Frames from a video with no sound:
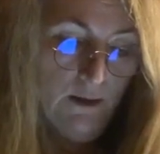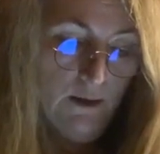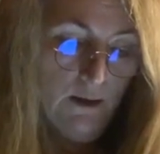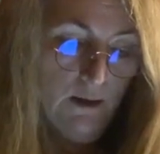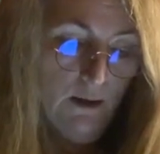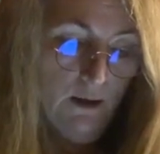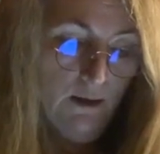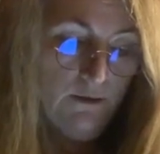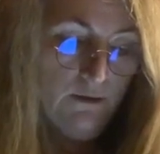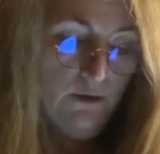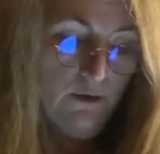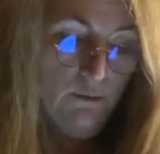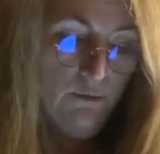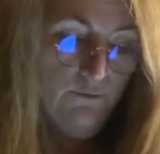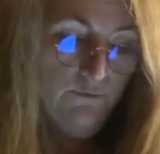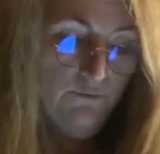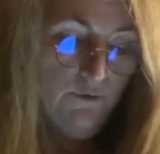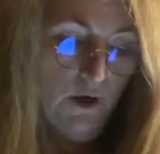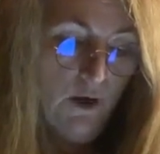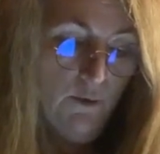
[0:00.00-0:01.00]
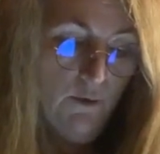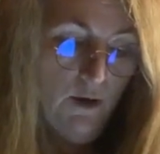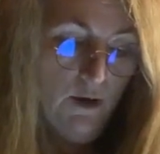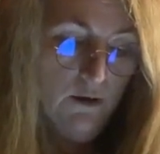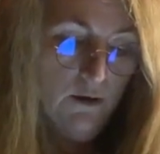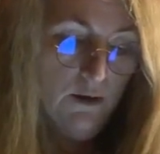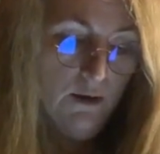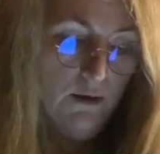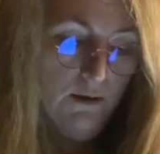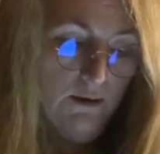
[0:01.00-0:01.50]
I knew of no
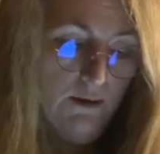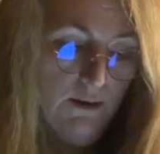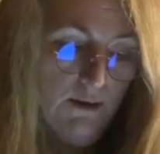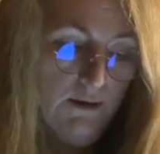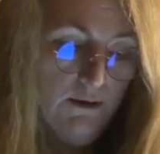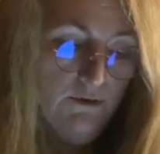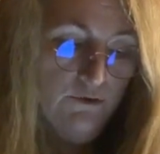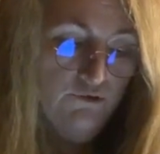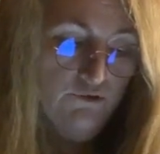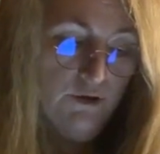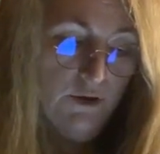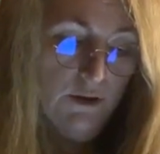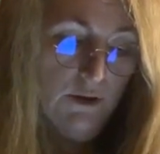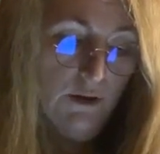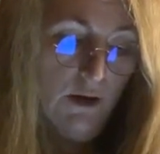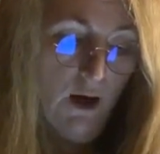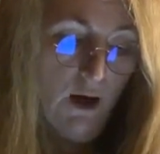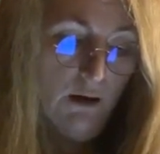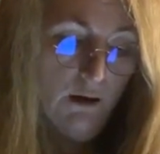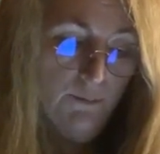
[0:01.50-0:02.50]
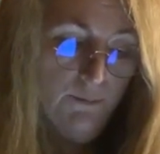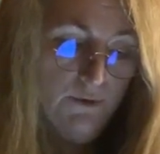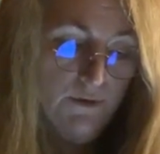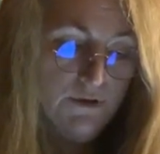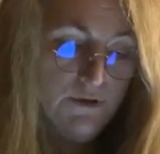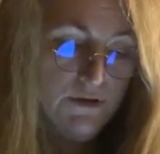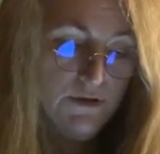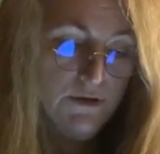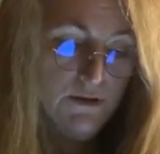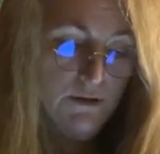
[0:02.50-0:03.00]
other Inji
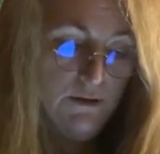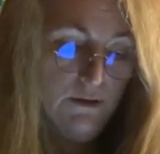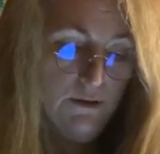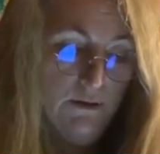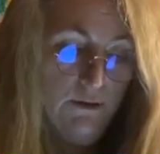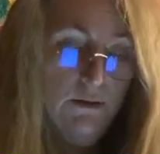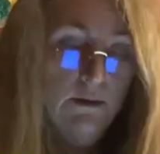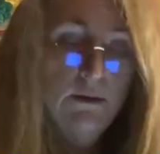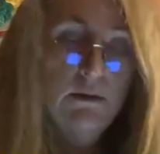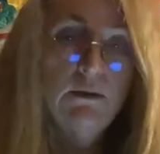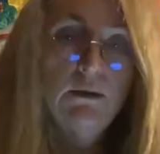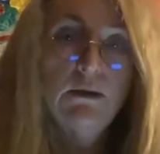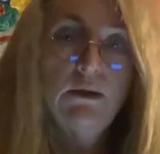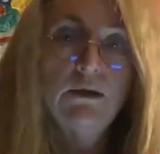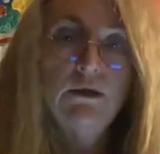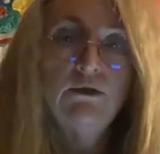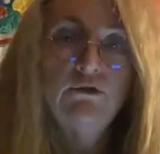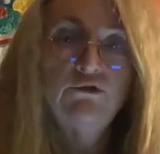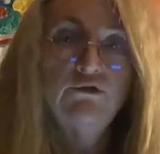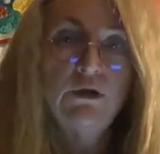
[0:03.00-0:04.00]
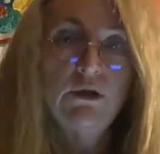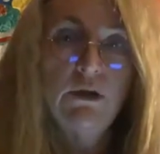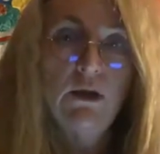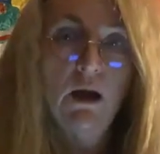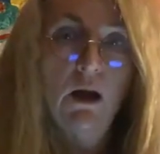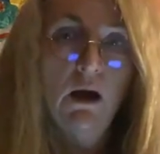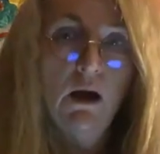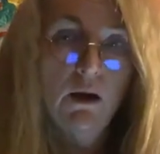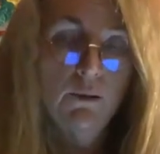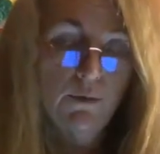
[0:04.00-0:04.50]
Ngakpas, Inji
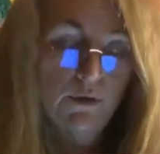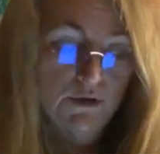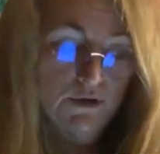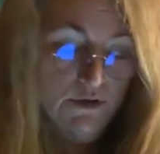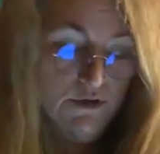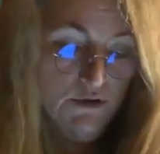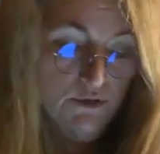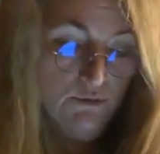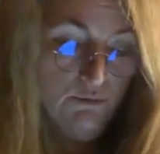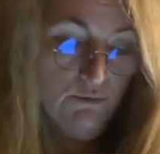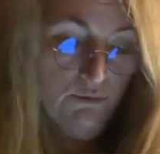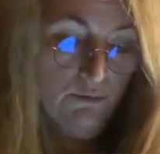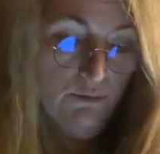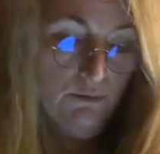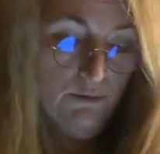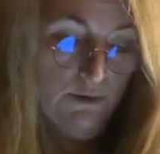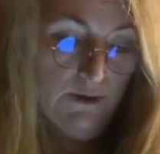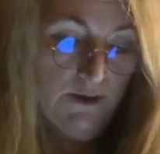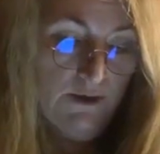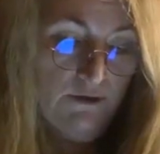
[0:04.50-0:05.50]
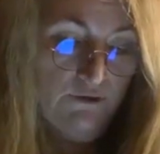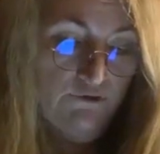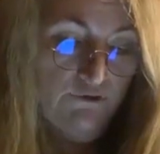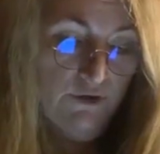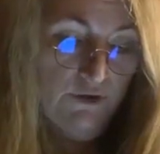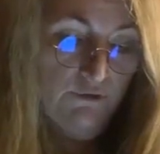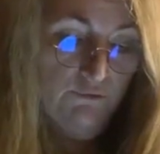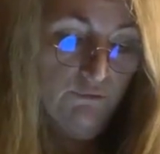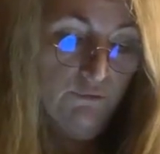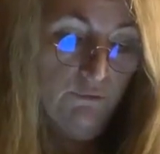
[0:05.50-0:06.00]
Lamas or
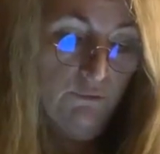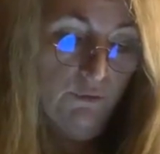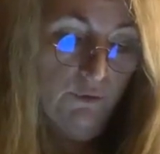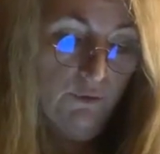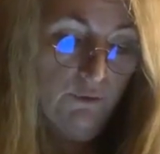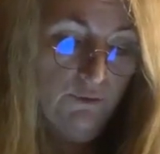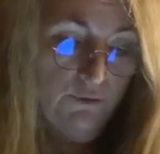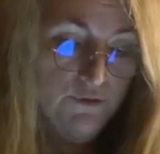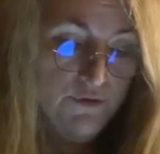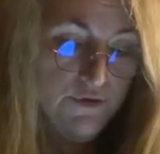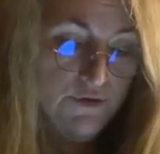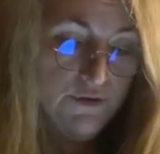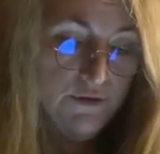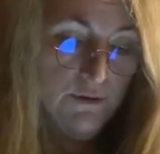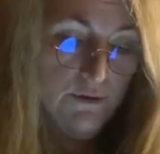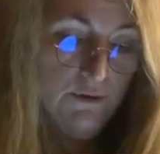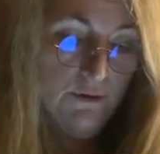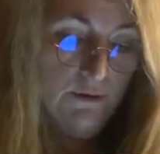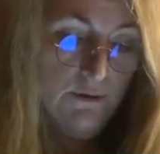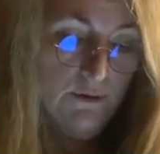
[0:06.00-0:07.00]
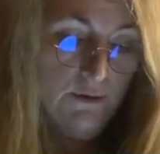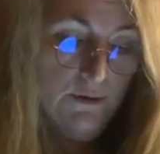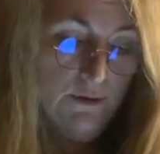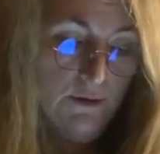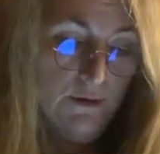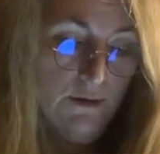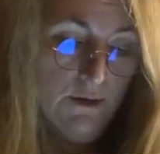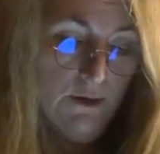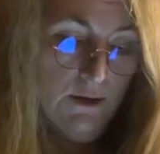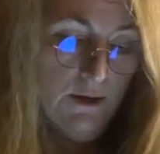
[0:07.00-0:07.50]
Inji Trulkus,
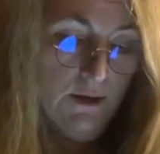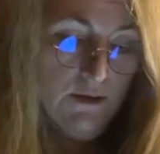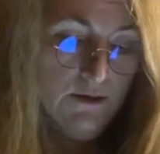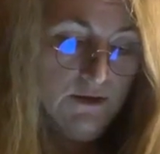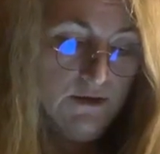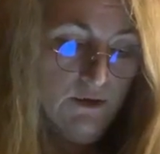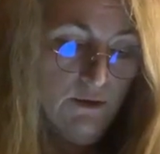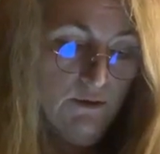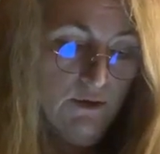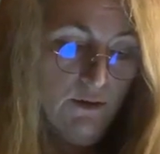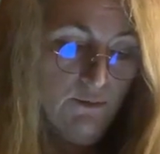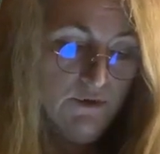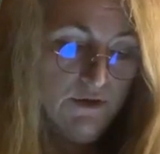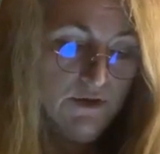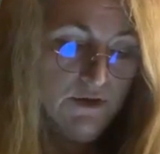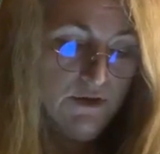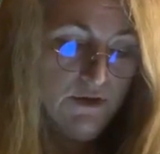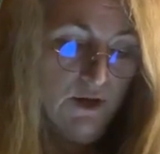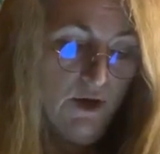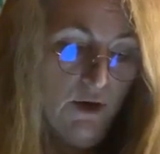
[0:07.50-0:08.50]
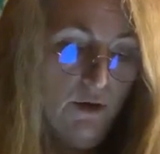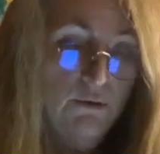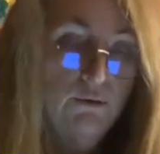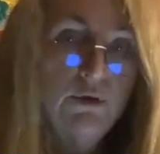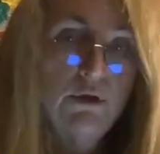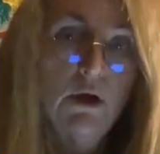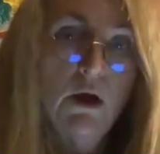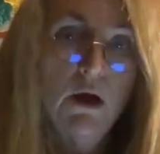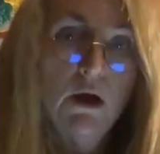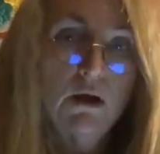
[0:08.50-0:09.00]
and so there was no
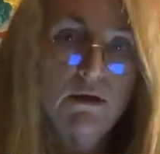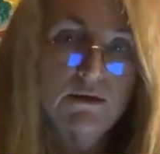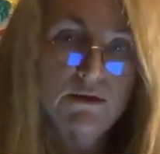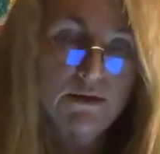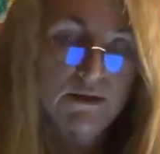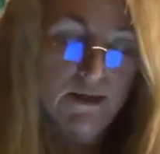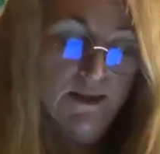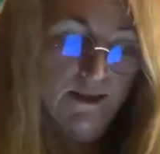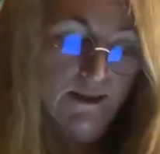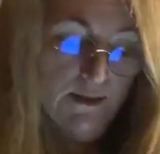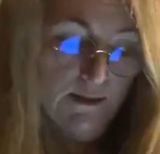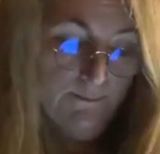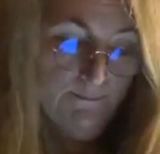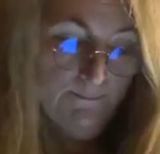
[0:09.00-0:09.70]
yardstick.